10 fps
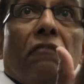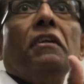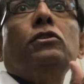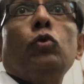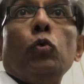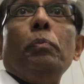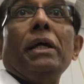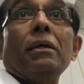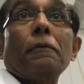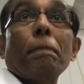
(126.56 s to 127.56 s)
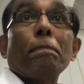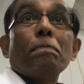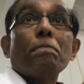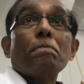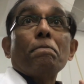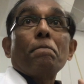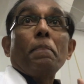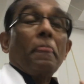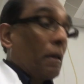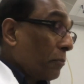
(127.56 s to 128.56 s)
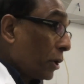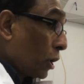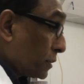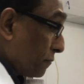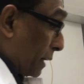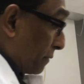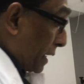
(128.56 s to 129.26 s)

difference could be. Because what